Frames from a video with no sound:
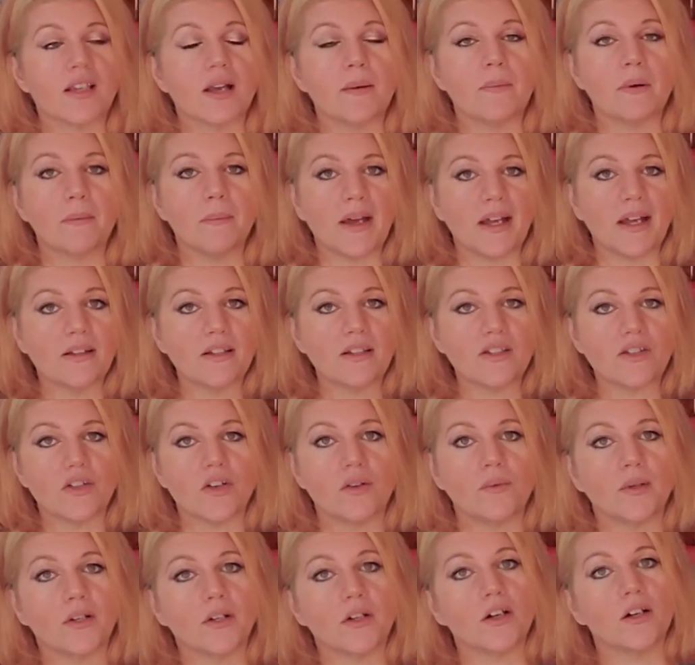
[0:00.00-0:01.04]
I'm about to start
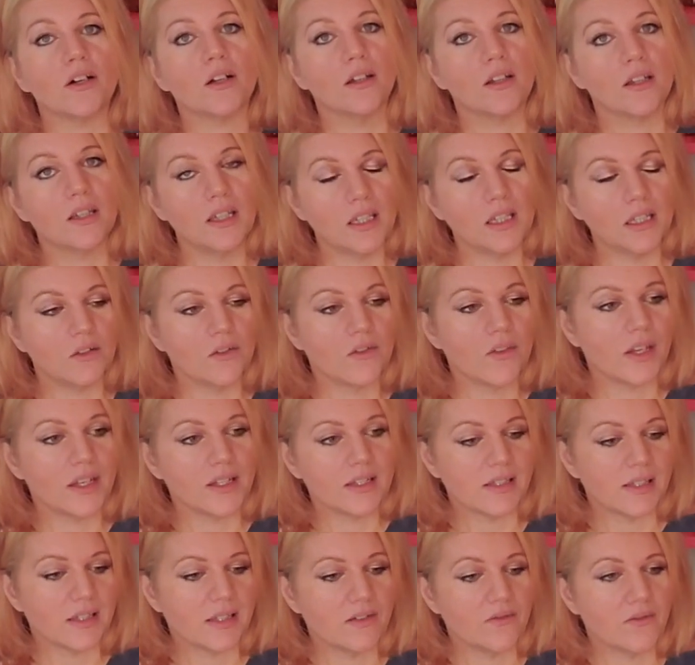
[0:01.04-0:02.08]
one calling Keto
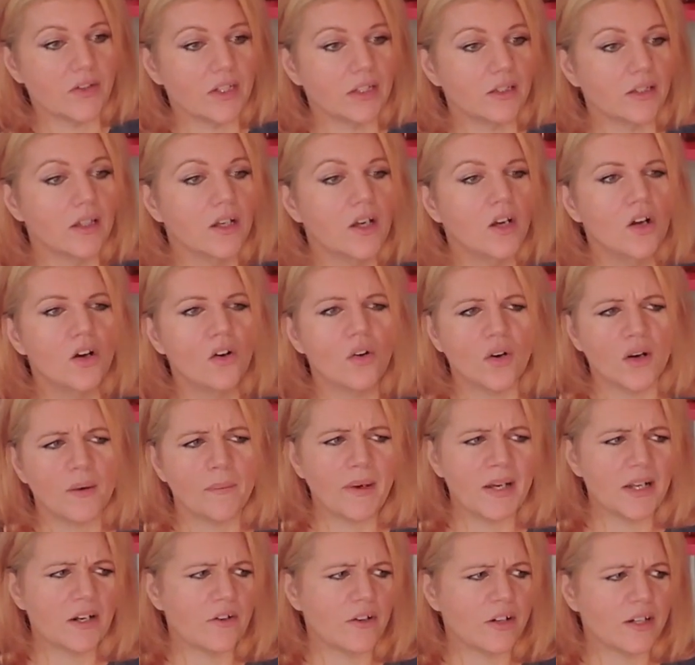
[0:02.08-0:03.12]
Thanksgiving, or I
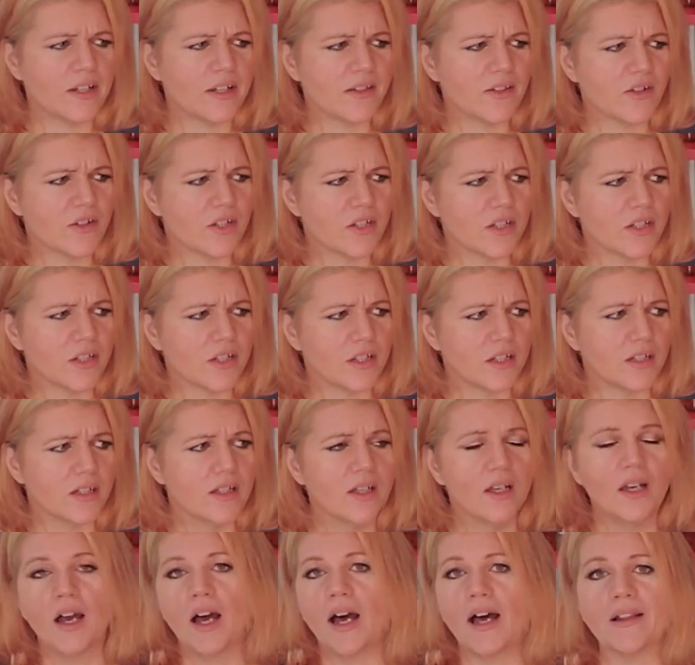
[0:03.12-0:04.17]
might have already started it.
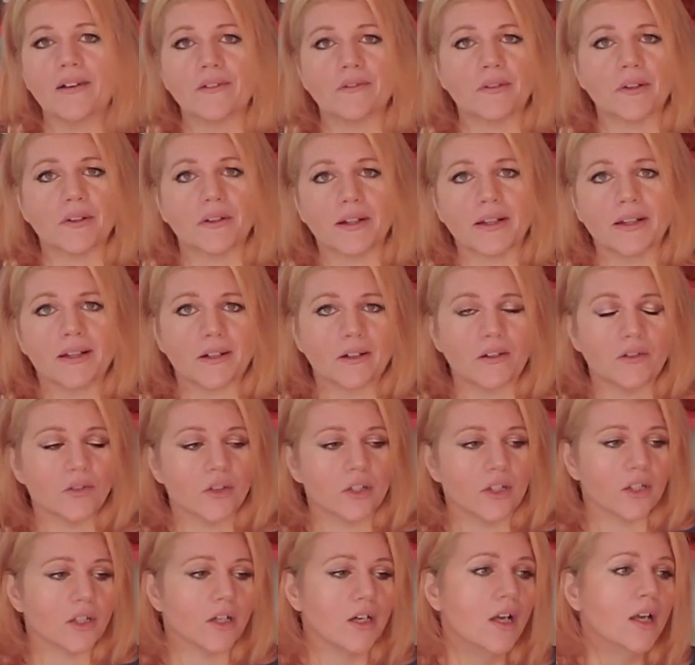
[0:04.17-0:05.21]
I don't know. I got to go
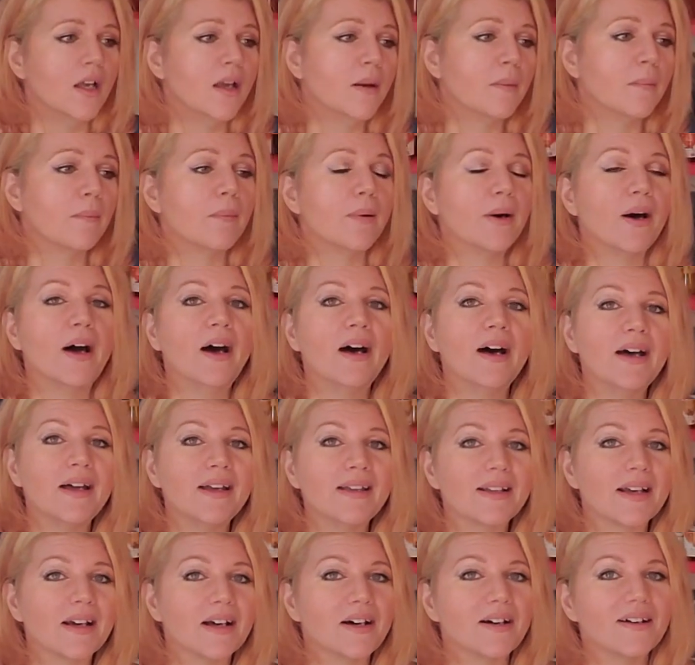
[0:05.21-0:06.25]
look. But
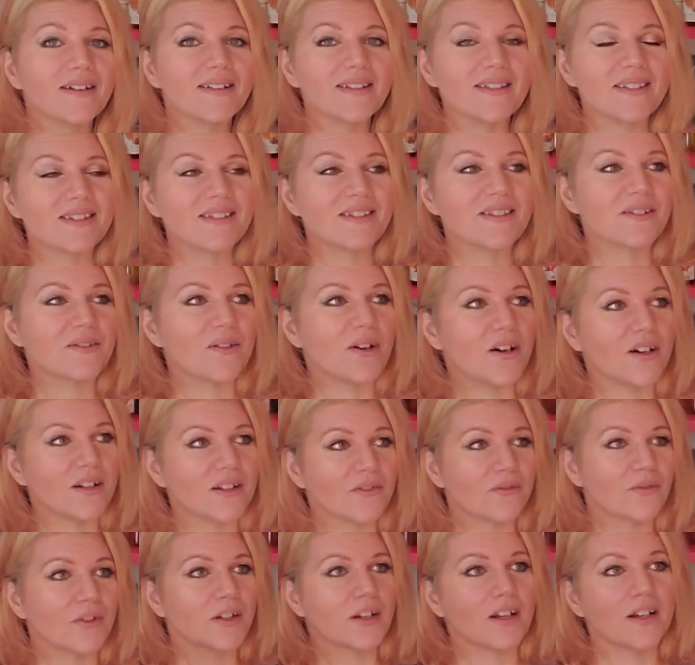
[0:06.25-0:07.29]
I also do all
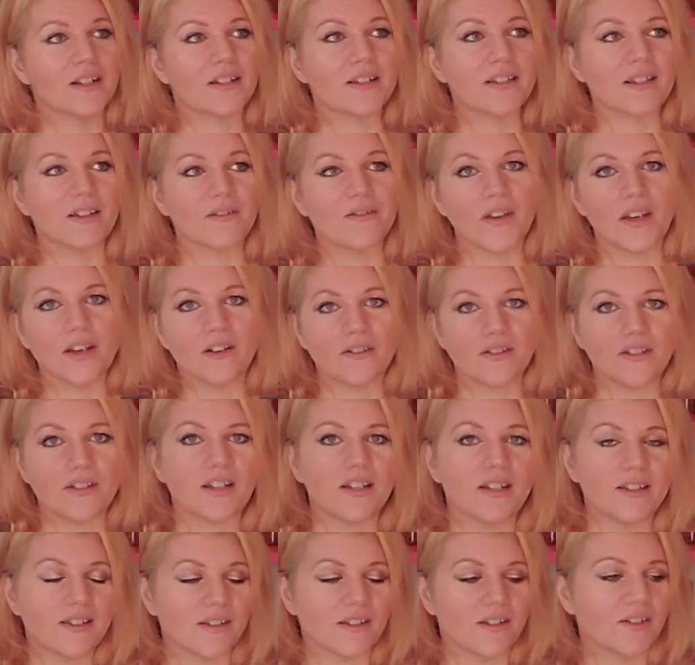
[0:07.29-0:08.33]
different kind of stuff,
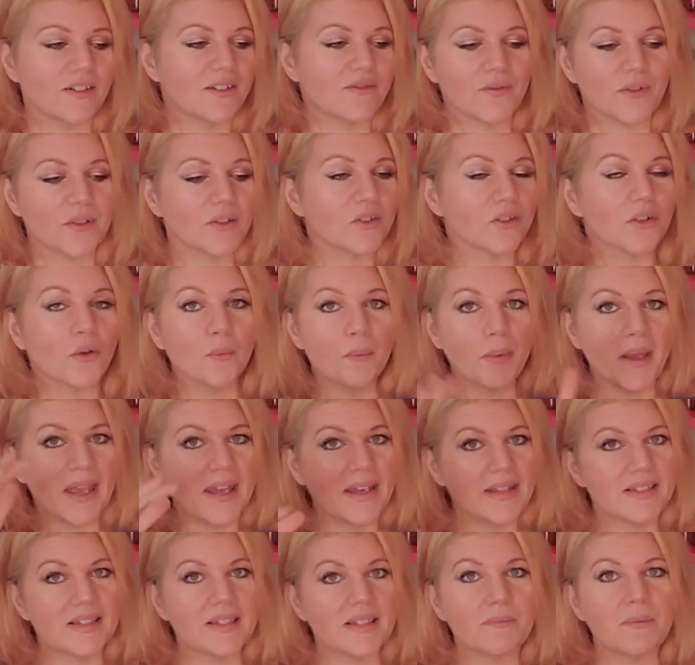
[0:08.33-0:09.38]
hairstyles, all different little
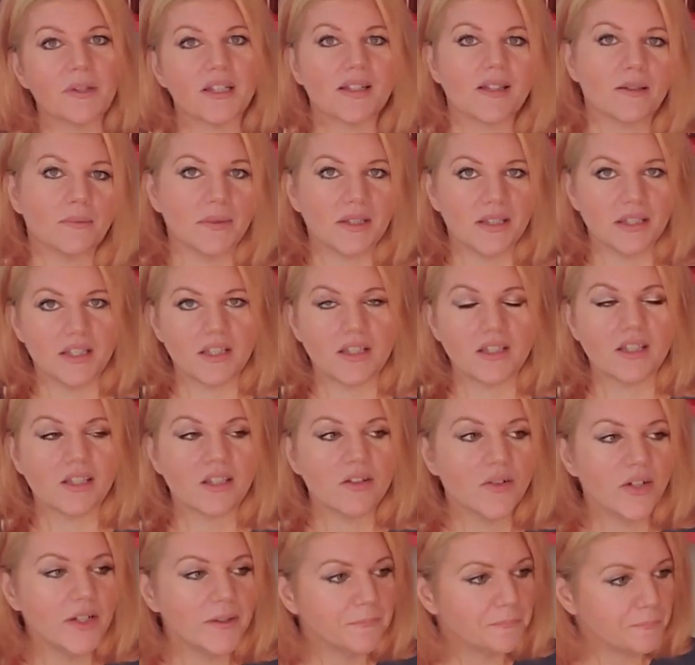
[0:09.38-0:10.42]
pins, because I'm addicted to
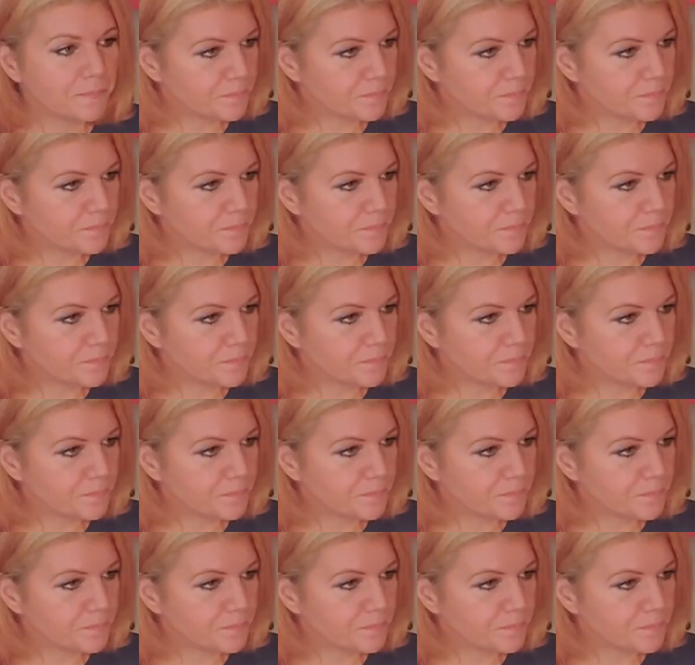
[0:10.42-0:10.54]
it.